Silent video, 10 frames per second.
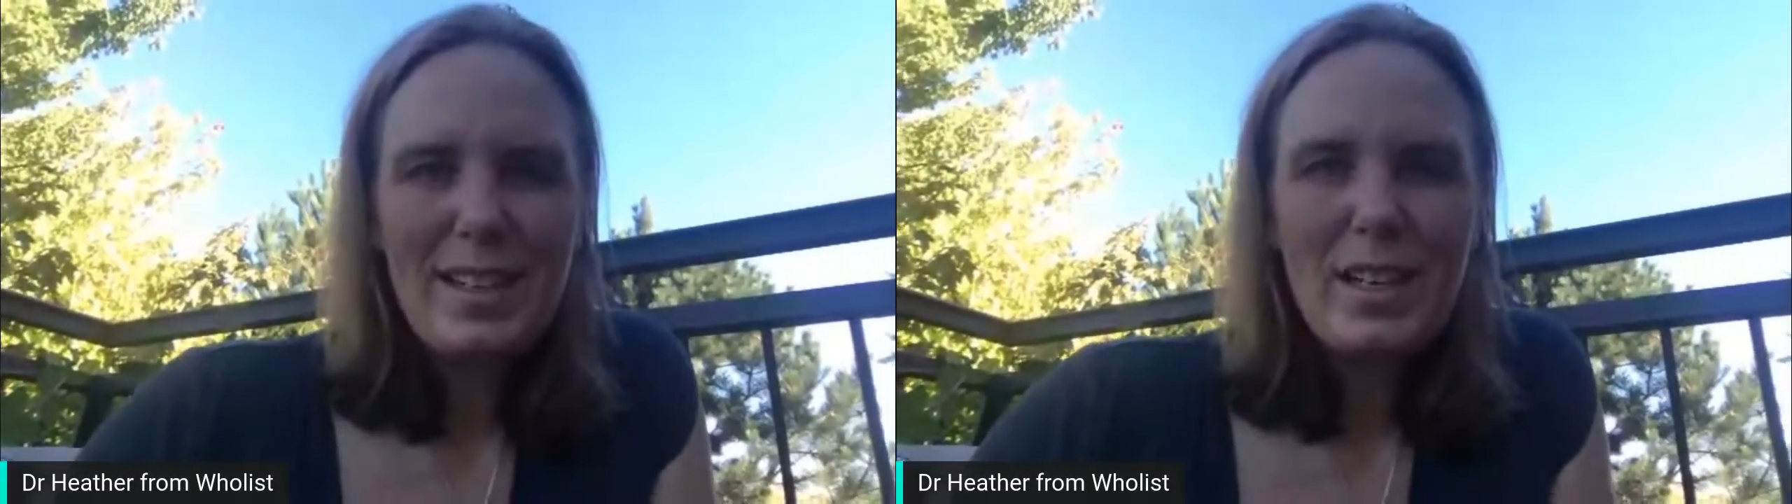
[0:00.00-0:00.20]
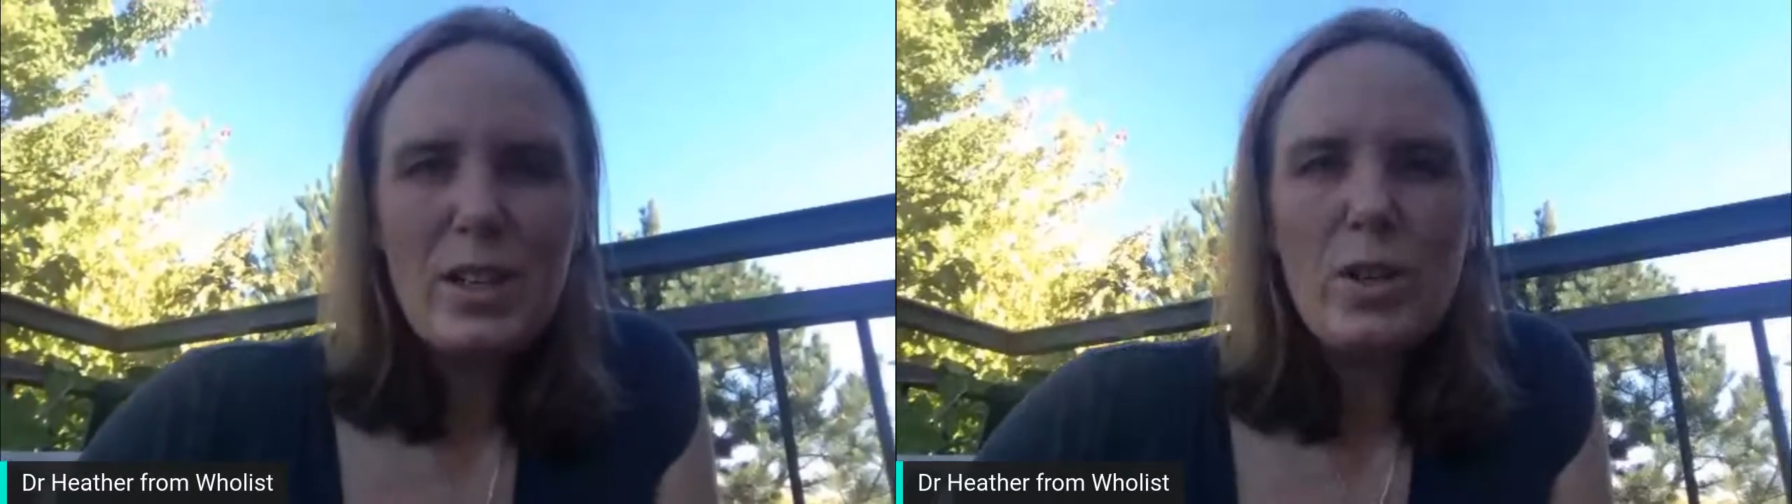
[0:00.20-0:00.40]

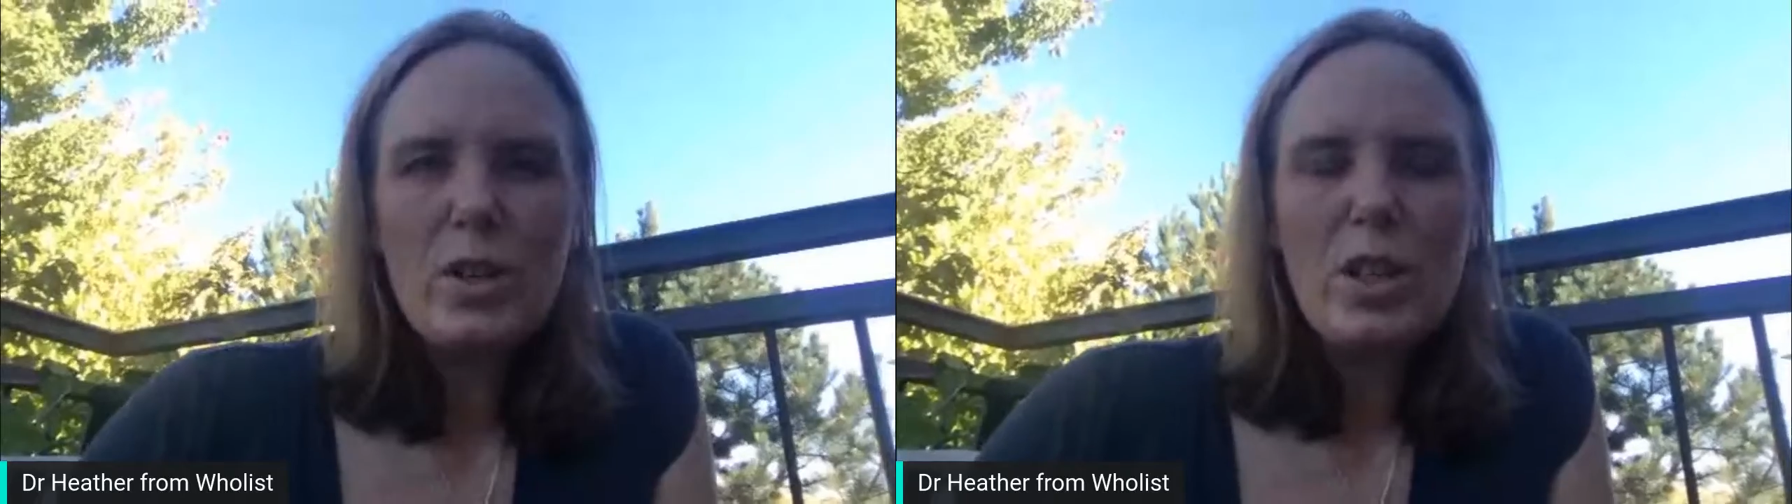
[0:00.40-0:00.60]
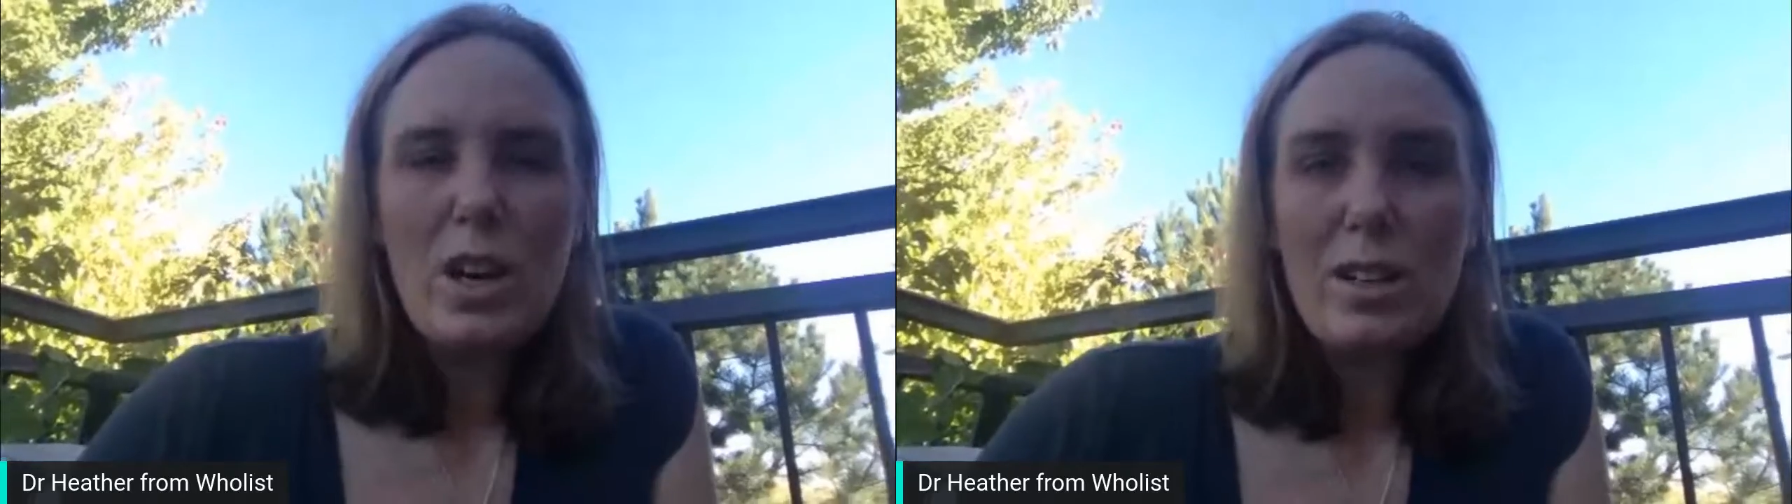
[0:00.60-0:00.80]
your
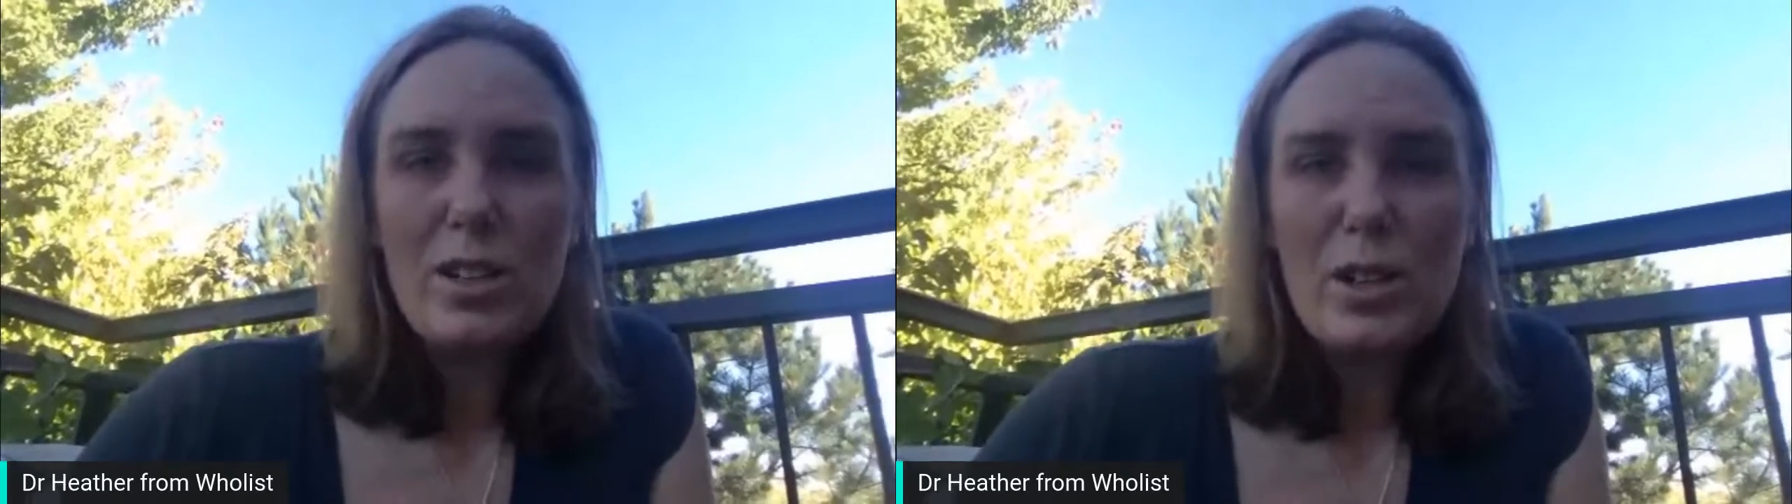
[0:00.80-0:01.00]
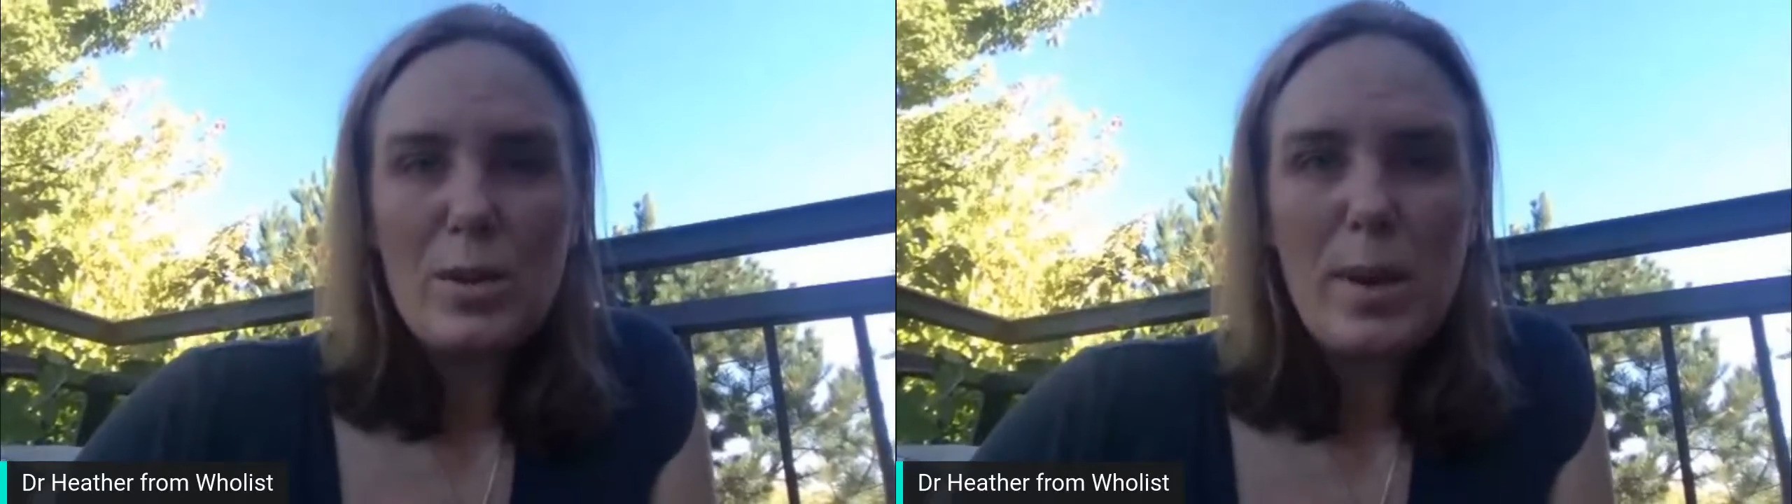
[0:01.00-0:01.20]

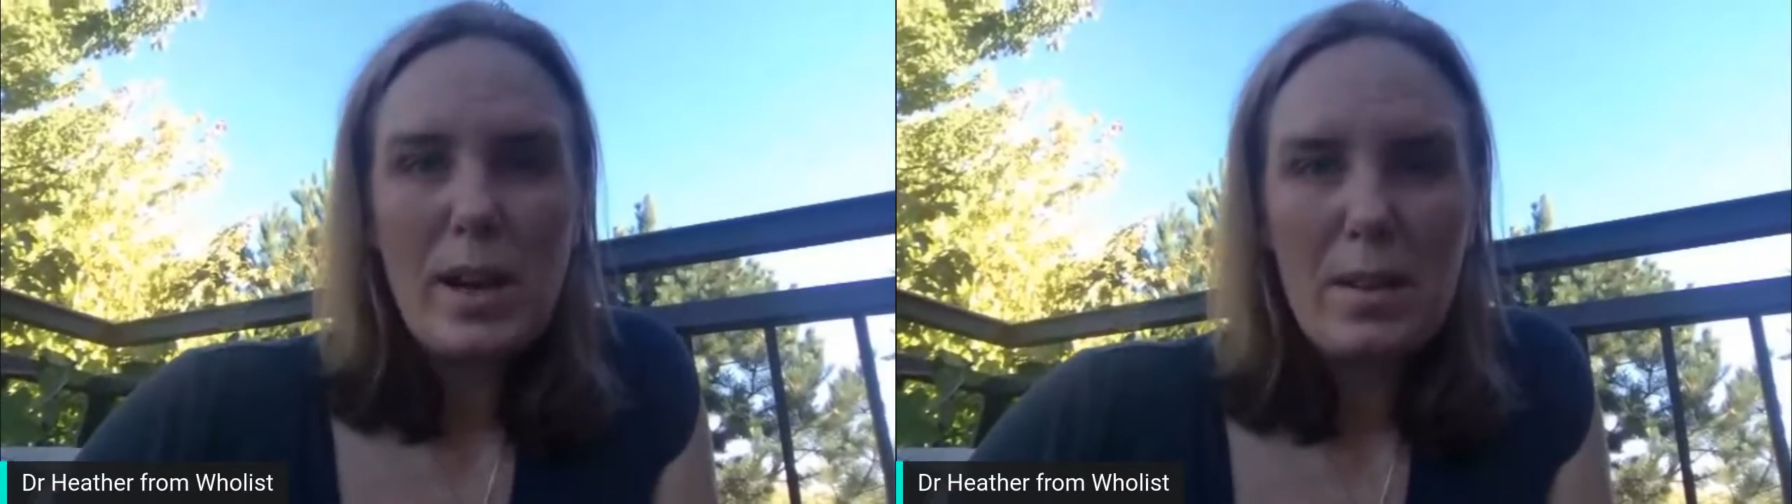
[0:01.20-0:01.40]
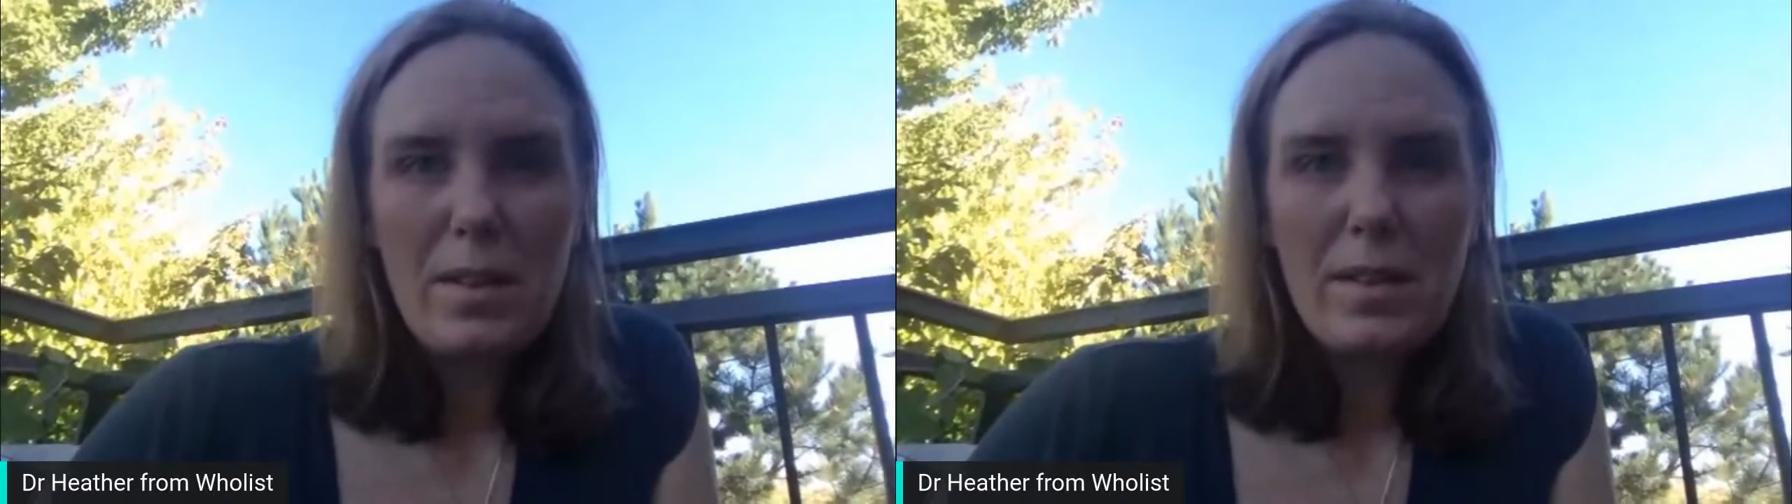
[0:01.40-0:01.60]
long-term
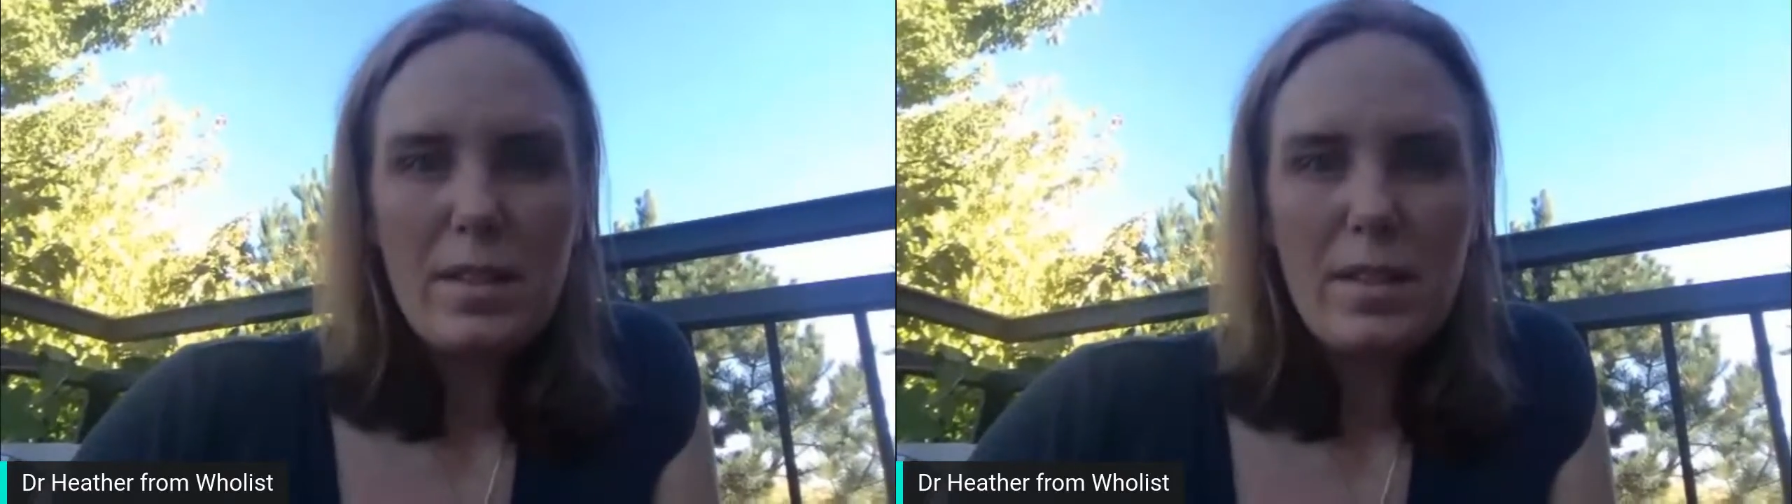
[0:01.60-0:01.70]
health.